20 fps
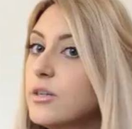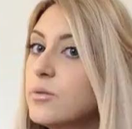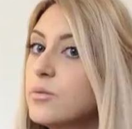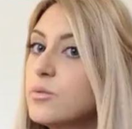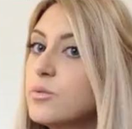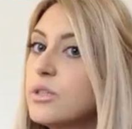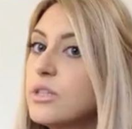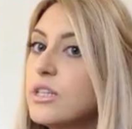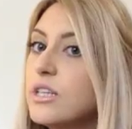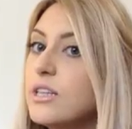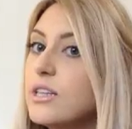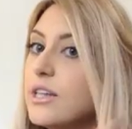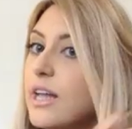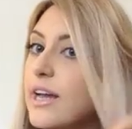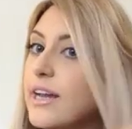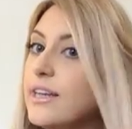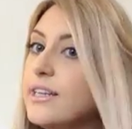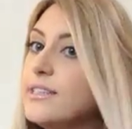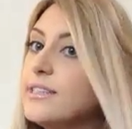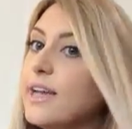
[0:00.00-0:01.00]
really
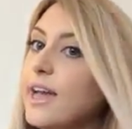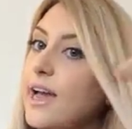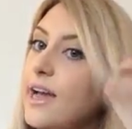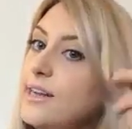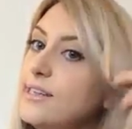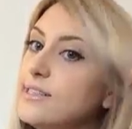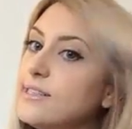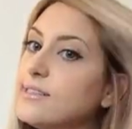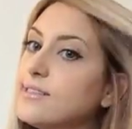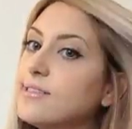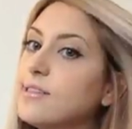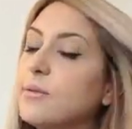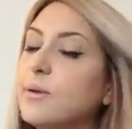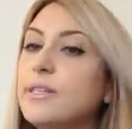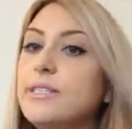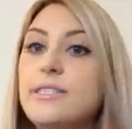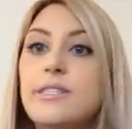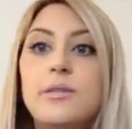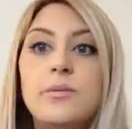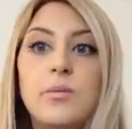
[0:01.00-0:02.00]
light ends, so
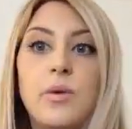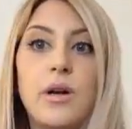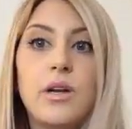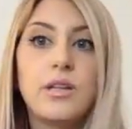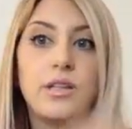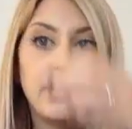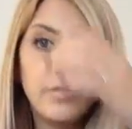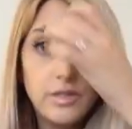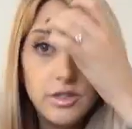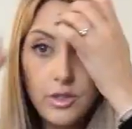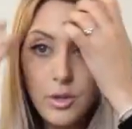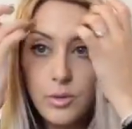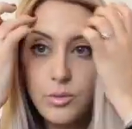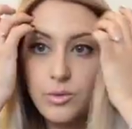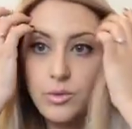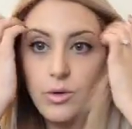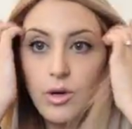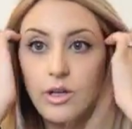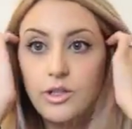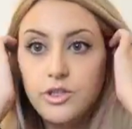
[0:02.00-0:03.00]
I didn't want to leave the
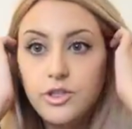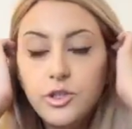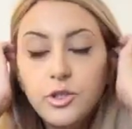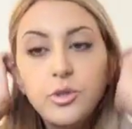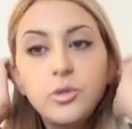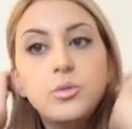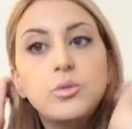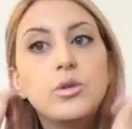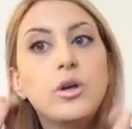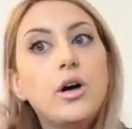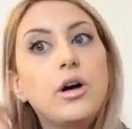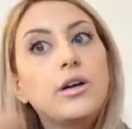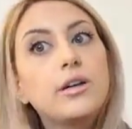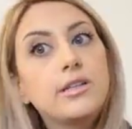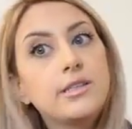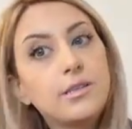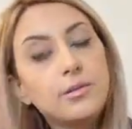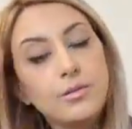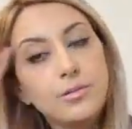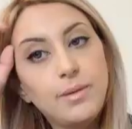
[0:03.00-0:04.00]
toner on too long
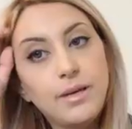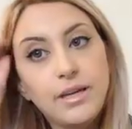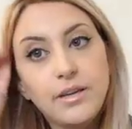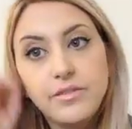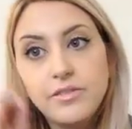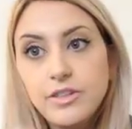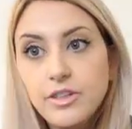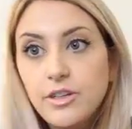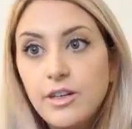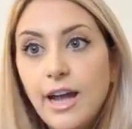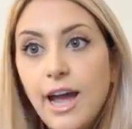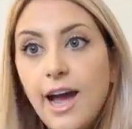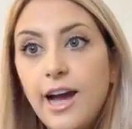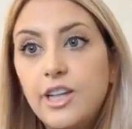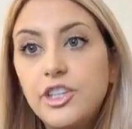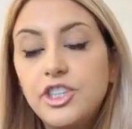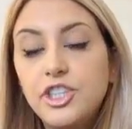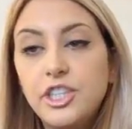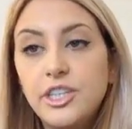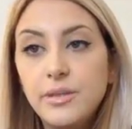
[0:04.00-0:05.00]
because it would make it very
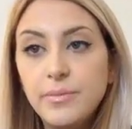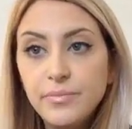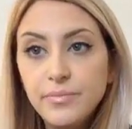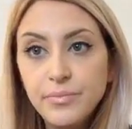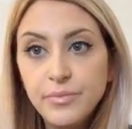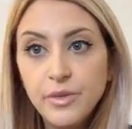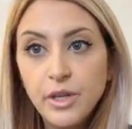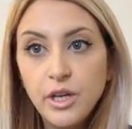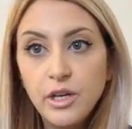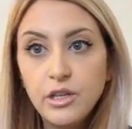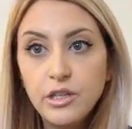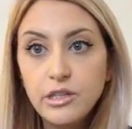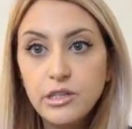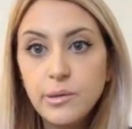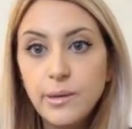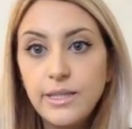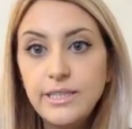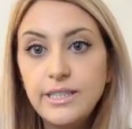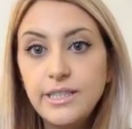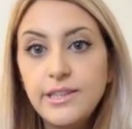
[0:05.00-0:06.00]
ashy.
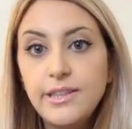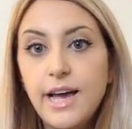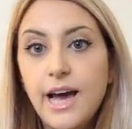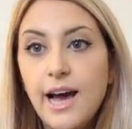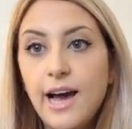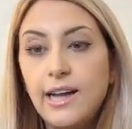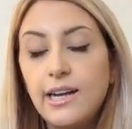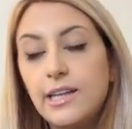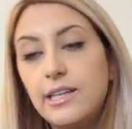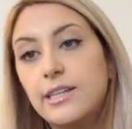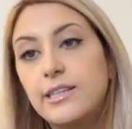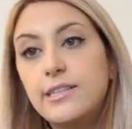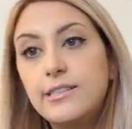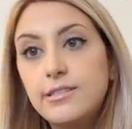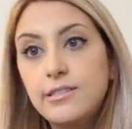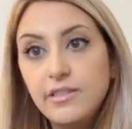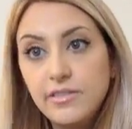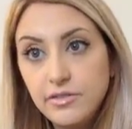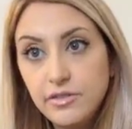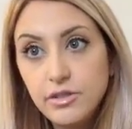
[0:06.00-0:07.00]
So I did that, I let it
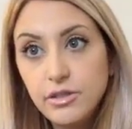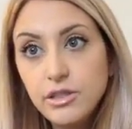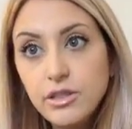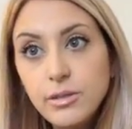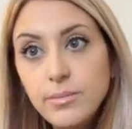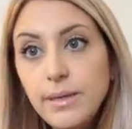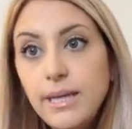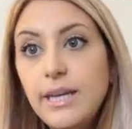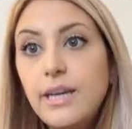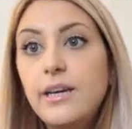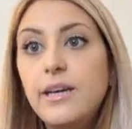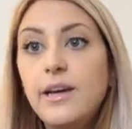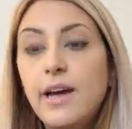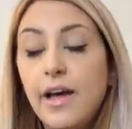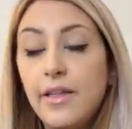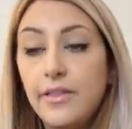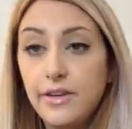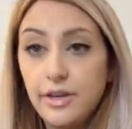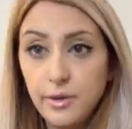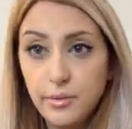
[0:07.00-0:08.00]
sit for a little bit,
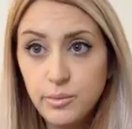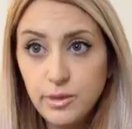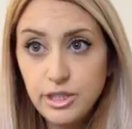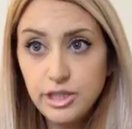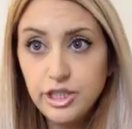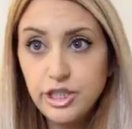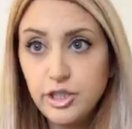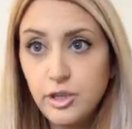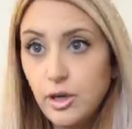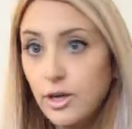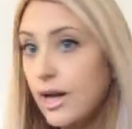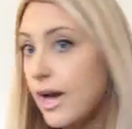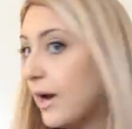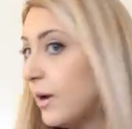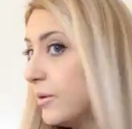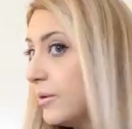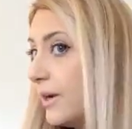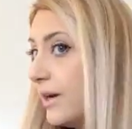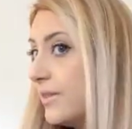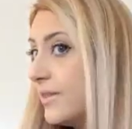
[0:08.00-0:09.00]
and then I rinsed it all
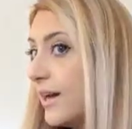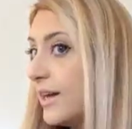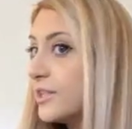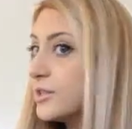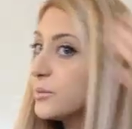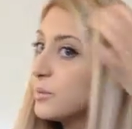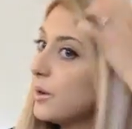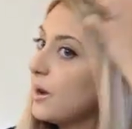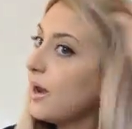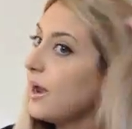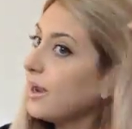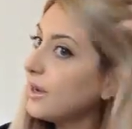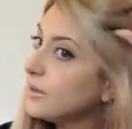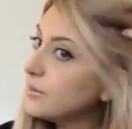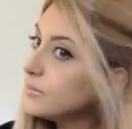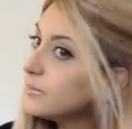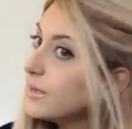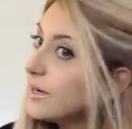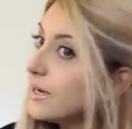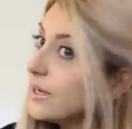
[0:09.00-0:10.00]
out, and that's why
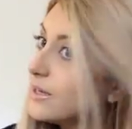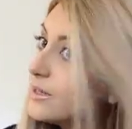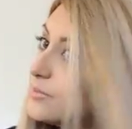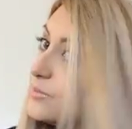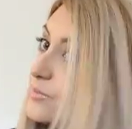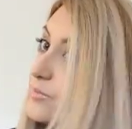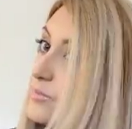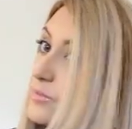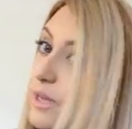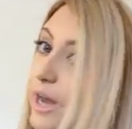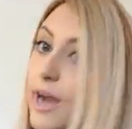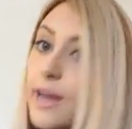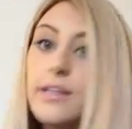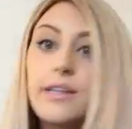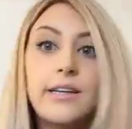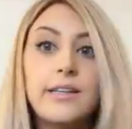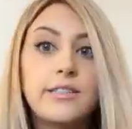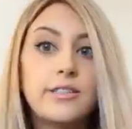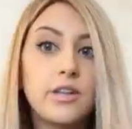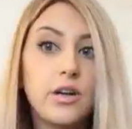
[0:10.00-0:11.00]
my
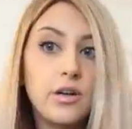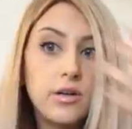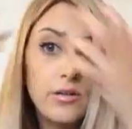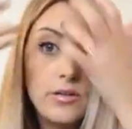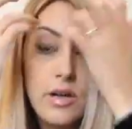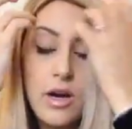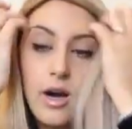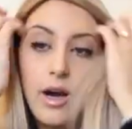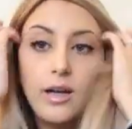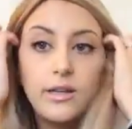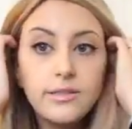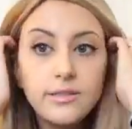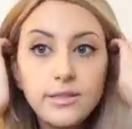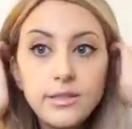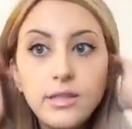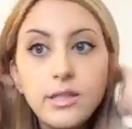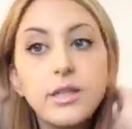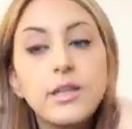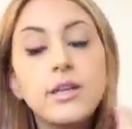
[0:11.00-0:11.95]
highlights are not